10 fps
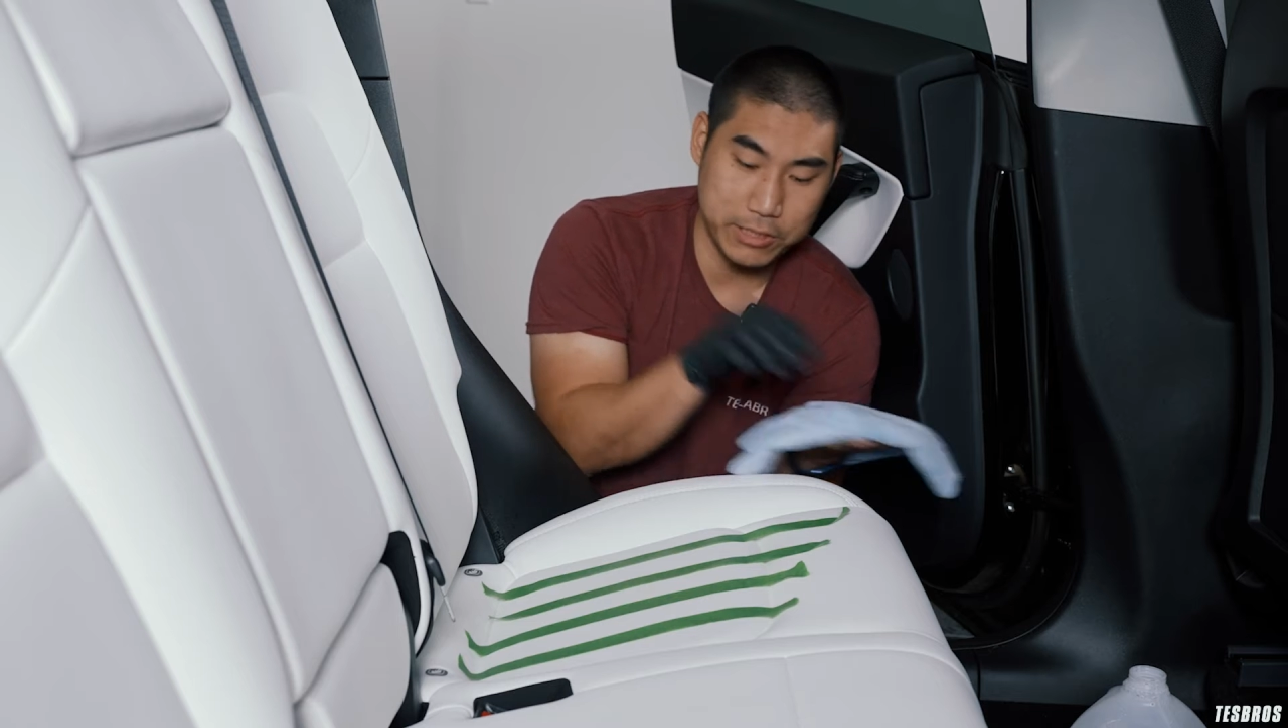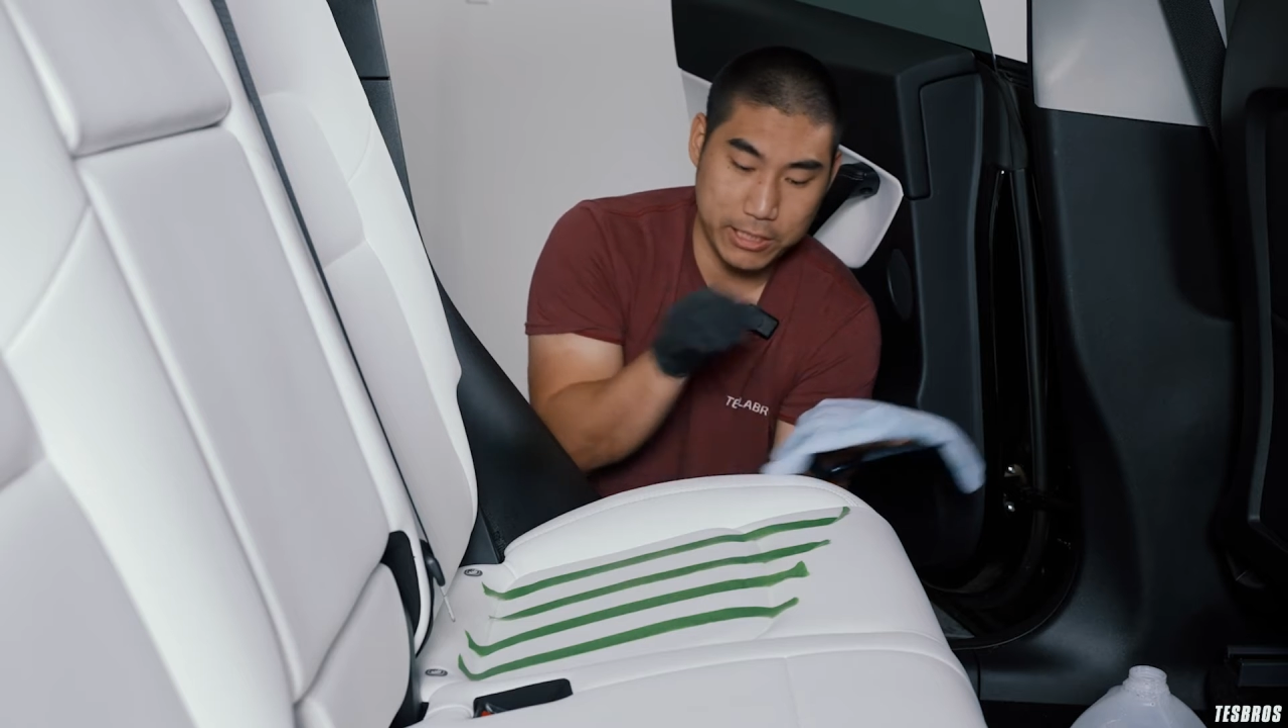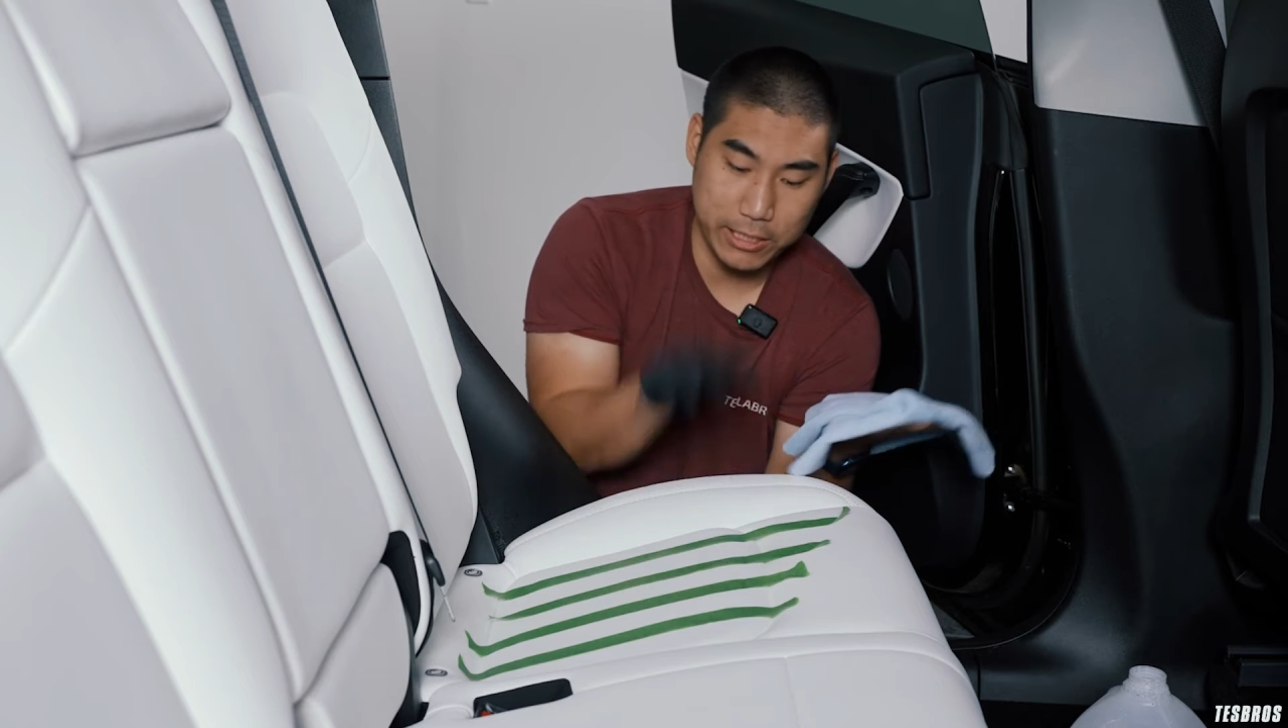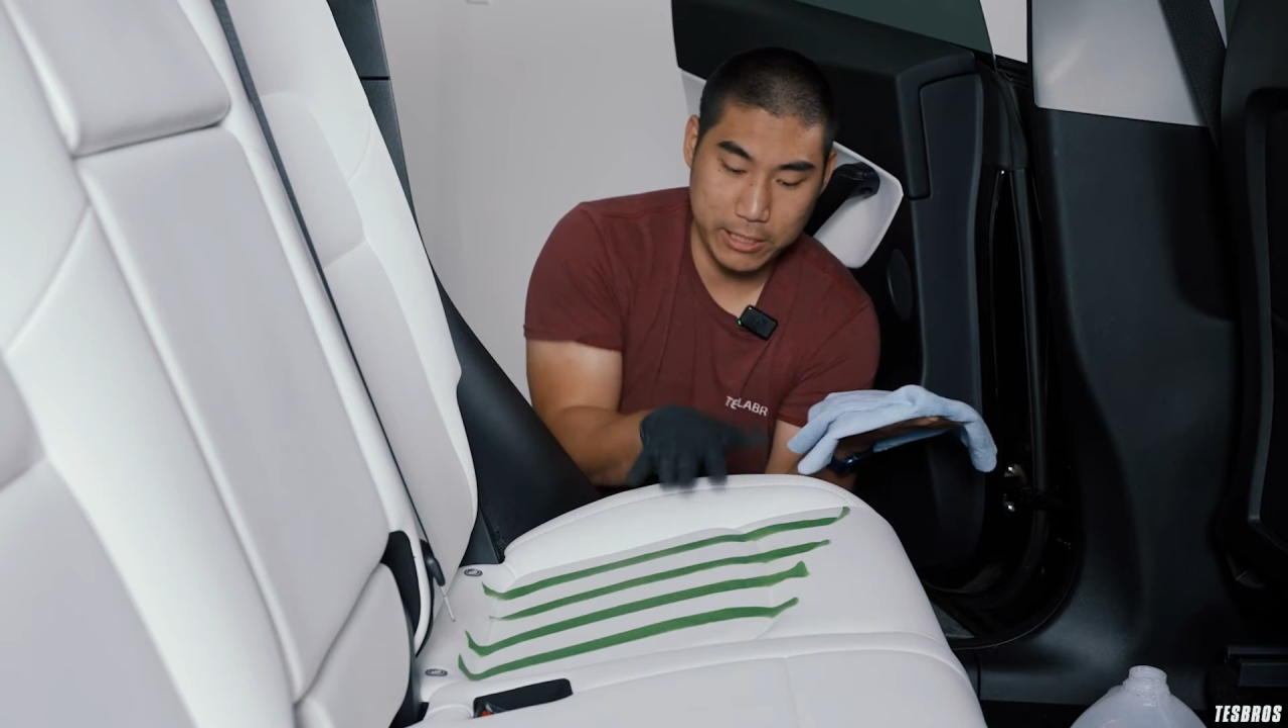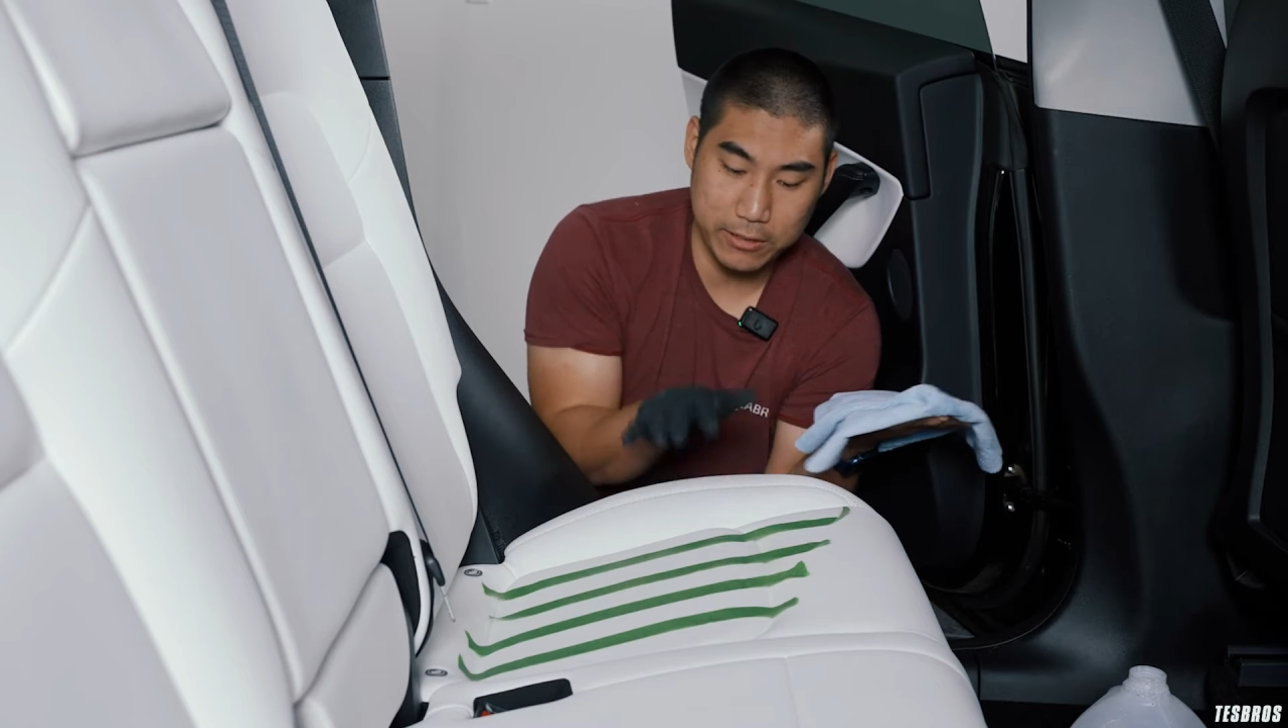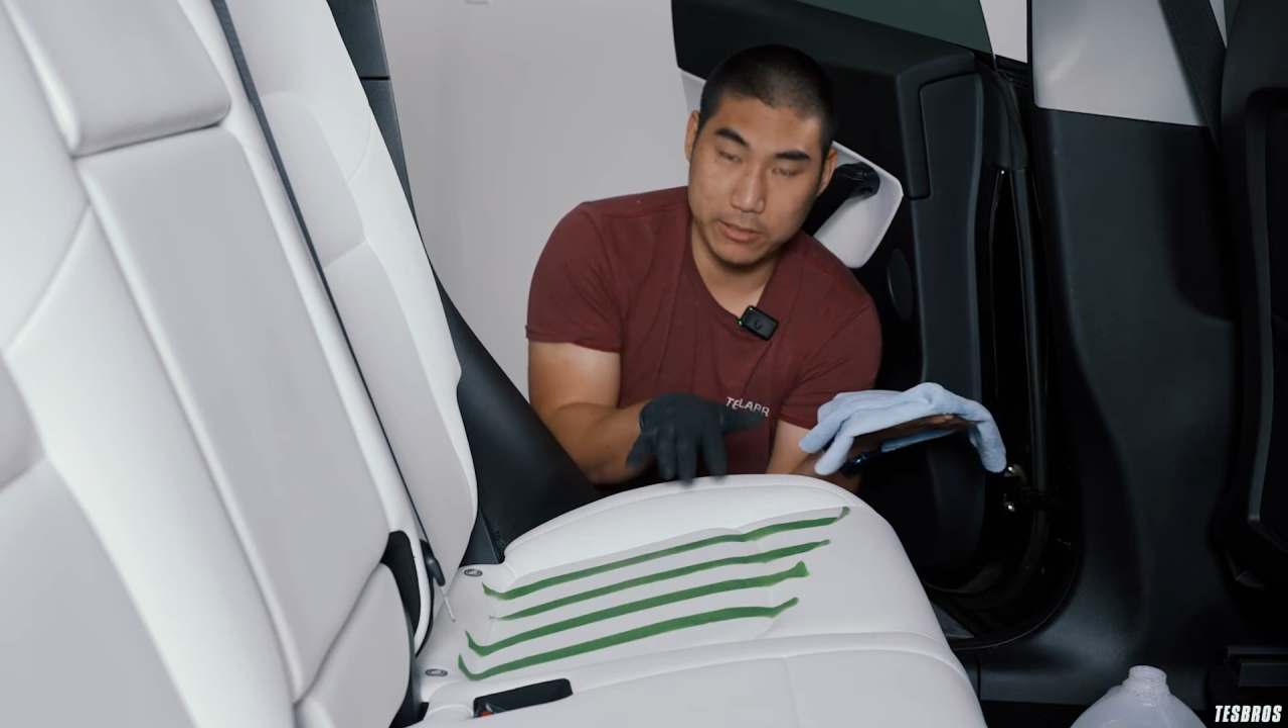cleaning